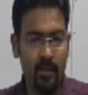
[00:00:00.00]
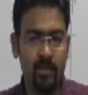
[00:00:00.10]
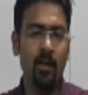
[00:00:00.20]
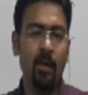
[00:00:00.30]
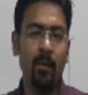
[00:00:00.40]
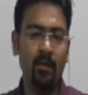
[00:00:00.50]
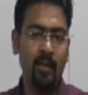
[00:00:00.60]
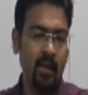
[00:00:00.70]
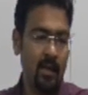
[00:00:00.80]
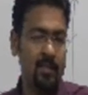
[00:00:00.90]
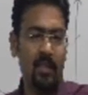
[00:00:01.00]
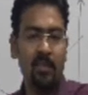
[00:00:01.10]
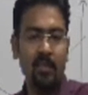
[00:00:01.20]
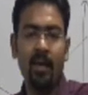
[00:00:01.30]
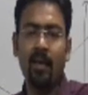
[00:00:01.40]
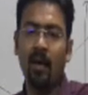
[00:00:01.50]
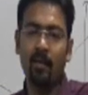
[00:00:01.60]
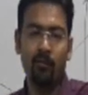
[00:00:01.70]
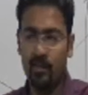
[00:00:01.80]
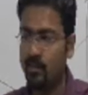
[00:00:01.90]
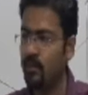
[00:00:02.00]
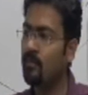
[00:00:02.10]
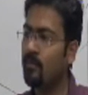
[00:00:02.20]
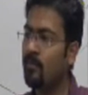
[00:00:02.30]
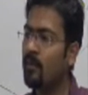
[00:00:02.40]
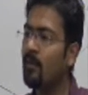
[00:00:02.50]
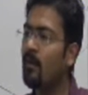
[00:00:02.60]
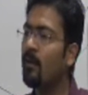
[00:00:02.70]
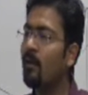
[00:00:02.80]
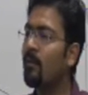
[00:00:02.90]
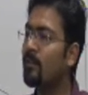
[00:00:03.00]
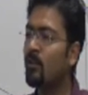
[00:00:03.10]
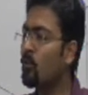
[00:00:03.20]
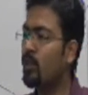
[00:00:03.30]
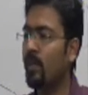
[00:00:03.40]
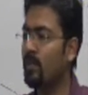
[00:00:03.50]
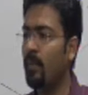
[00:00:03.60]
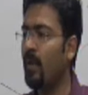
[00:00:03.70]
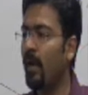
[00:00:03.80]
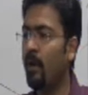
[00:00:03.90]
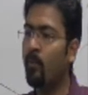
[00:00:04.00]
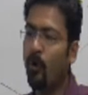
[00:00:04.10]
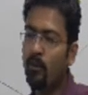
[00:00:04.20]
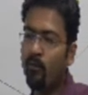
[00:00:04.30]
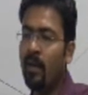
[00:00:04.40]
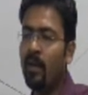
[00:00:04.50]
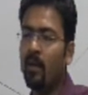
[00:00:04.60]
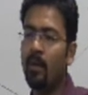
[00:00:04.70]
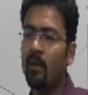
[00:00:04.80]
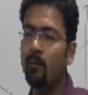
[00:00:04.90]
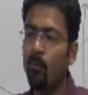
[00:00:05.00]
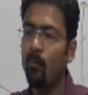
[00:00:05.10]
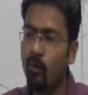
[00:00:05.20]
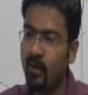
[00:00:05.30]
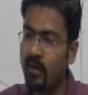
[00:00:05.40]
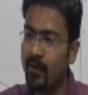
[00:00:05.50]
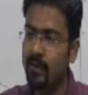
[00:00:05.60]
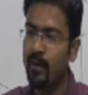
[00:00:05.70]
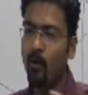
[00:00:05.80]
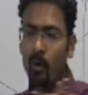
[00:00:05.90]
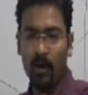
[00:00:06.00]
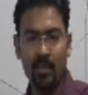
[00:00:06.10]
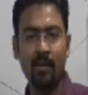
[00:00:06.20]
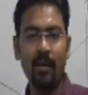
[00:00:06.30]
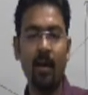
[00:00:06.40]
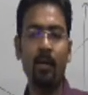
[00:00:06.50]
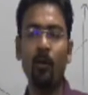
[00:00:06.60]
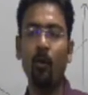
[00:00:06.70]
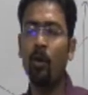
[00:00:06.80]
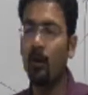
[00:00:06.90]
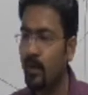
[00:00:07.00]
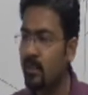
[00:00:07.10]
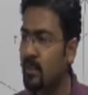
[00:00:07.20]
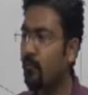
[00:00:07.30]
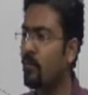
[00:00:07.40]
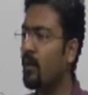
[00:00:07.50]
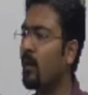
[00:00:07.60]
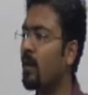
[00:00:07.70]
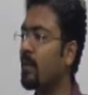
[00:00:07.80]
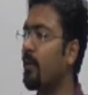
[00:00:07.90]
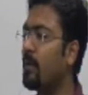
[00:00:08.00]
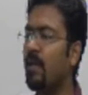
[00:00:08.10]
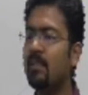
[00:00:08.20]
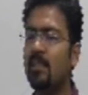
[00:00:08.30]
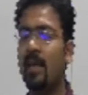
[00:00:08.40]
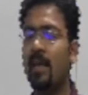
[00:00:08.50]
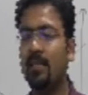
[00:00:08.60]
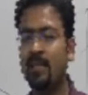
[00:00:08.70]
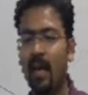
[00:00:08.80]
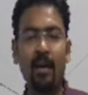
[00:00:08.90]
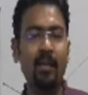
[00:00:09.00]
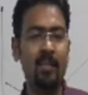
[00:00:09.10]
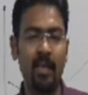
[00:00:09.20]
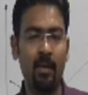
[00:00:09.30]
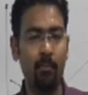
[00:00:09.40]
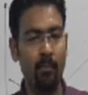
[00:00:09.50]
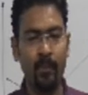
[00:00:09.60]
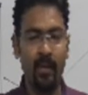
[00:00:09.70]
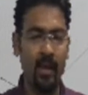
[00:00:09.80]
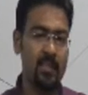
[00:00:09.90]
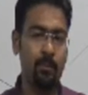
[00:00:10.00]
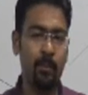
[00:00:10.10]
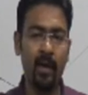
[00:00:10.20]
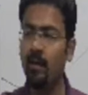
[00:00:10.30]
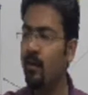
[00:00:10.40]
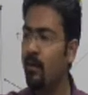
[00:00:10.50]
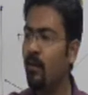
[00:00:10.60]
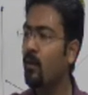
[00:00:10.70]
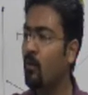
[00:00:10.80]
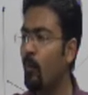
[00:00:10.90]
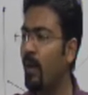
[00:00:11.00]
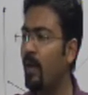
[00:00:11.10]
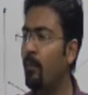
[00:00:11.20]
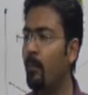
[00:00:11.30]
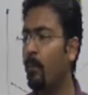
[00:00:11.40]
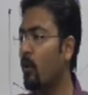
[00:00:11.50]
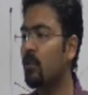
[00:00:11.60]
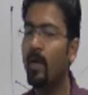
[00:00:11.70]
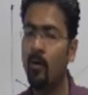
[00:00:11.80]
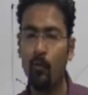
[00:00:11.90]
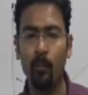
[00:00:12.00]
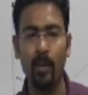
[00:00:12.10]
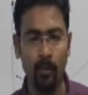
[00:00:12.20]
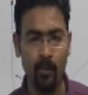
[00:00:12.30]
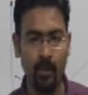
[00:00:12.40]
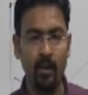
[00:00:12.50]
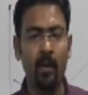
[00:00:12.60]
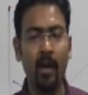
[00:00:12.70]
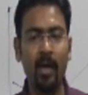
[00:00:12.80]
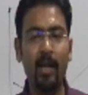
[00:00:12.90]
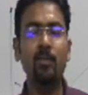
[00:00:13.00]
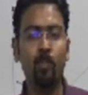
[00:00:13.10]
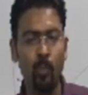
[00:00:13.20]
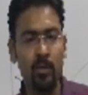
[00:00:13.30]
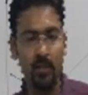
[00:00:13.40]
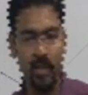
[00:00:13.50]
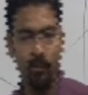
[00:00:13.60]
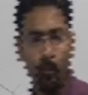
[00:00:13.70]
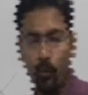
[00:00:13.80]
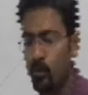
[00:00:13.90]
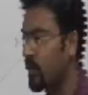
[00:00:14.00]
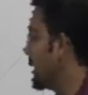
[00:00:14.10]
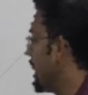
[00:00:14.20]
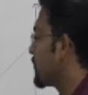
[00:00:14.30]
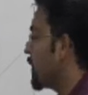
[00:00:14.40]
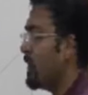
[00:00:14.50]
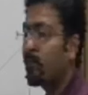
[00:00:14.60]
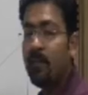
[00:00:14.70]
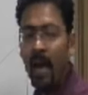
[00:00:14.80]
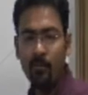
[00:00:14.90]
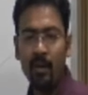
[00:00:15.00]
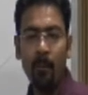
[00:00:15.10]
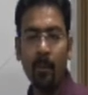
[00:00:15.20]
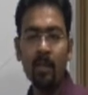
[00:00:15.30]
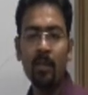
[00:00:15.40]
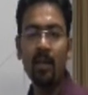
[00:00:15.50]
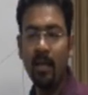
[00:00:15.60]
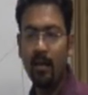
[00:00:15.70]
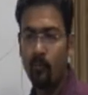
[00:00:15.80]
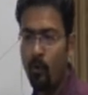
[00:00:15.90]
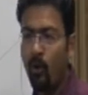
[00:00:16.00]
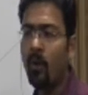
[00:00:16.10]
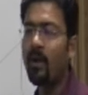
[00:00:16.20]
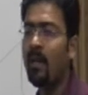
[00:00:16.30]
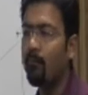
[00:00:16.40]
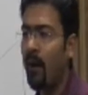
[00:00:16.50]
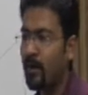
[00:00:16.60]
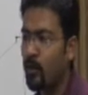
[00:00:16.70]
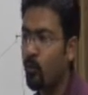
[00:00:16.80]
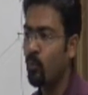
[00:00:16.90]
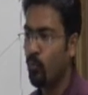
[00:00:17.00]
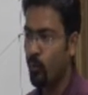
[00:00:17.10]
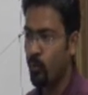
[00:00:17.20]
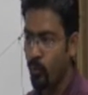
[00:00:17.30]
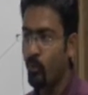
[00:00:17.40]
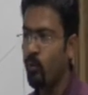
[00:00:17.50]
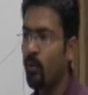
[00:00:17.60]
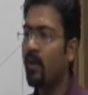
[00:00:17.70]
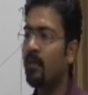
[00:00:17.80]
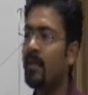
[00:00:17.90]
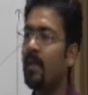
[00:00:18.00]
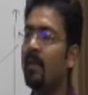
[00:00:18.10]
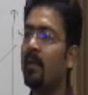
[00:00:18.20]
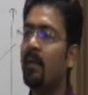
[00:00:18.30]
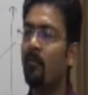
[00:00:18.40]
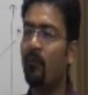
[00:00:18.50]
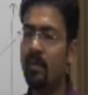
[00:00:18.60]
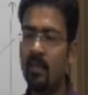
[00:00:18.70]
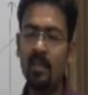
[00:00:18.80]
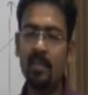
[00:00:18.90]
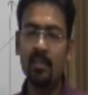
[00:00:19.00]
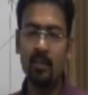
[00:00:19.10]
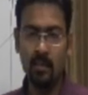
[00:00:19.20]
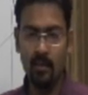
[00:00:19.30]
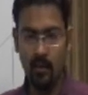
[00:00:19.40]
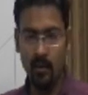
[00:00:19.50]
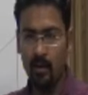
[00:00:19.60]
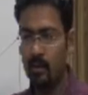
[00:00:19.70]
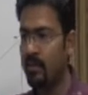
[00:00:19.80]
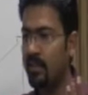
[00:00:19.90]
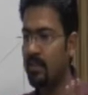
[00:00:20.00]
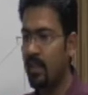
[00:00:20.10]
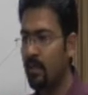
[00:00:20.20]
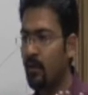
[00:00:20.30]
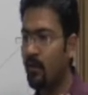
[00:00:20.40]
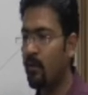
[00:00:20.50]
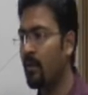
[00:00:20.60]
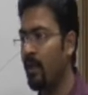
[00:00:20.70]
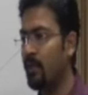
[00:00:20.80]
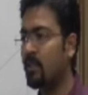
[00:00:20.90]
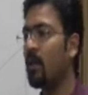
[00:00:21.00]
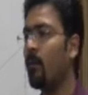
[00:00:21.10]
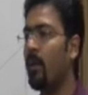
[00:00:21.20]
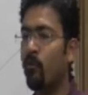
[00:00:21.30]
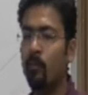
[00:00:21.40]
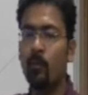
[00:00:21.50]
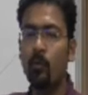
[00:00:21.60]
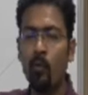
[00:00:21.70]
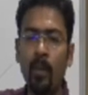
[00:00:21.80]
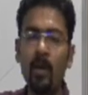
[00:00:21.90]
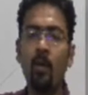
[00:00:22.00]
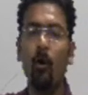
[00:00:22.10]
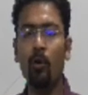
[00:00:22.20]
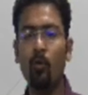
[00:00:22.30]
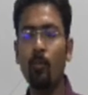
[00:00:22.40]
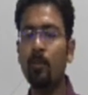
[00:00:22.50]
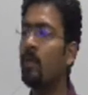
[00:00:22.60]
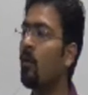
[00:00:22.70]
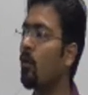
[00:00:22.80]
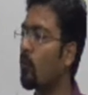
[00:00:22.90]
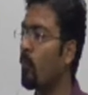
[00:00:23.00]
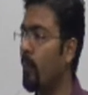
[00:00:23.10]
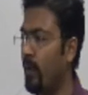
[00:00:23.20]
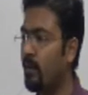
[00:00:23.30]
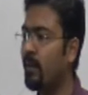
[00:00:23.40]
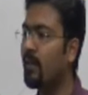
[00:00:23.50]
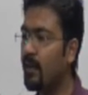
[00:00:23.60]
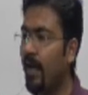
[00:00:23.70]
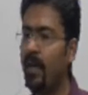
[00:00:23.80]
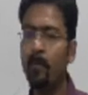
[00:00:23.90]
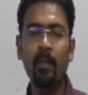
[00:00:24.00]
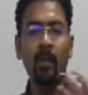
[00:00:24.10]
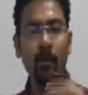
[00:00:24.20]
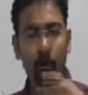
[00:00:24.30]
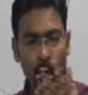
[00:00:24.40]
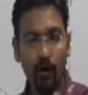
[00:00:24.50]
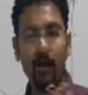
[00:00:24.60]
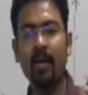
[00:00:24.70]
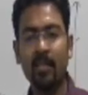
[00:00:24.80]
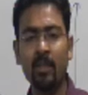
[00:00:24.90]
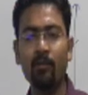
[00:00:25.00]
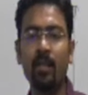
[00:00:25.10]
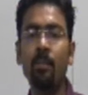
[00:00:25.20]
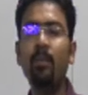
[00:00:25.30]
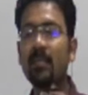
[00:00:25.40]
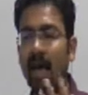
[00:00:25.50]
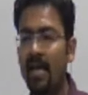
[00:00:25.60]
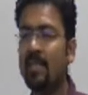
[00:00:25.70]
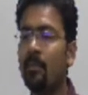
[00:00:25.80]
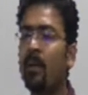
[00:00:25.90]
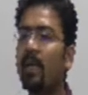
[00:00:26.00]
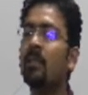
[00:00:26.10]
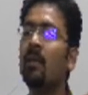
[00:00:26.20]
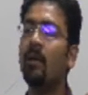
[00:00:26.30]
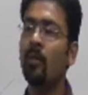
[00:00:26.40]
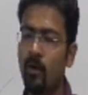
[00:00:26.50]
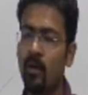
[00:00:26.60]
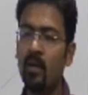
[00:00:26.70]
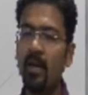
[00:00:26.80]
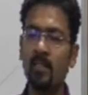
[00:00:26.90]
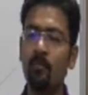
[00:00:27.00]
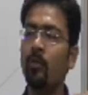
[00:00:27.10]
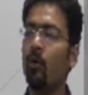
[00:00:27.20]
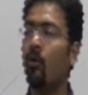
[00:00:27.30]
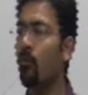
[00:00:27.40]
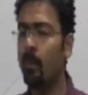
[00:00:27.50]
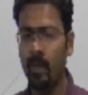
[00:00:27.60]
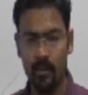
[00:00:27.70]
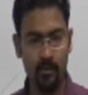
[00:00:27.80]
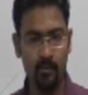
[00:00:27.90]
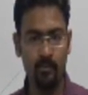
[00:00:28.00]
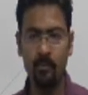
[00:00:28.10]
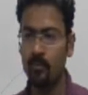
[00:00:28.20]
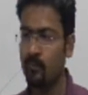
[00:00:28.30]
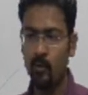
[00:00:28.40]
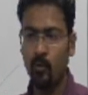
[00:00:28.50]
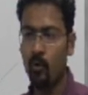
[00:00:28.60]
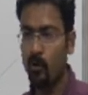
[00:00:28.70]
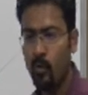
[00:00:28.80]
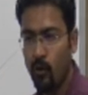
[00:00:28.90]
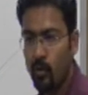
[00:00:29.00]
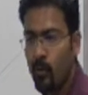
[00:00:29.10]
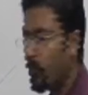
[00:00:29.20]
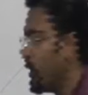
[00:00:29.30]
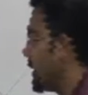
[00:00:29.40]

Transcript: I mean, they are just like our friends. There's no change. I mean, I am not feeling, more attracted or less attracted or repulsive, nothing. I mean, it's just exactly the same as my group A member or as my group B member. And it's both same for both. So if that will happen, then it would not really matter to you that whether this other kids coming from group B or group C or group A, till the time your interaction with them is as same as your interaction with your own peers. You got my point?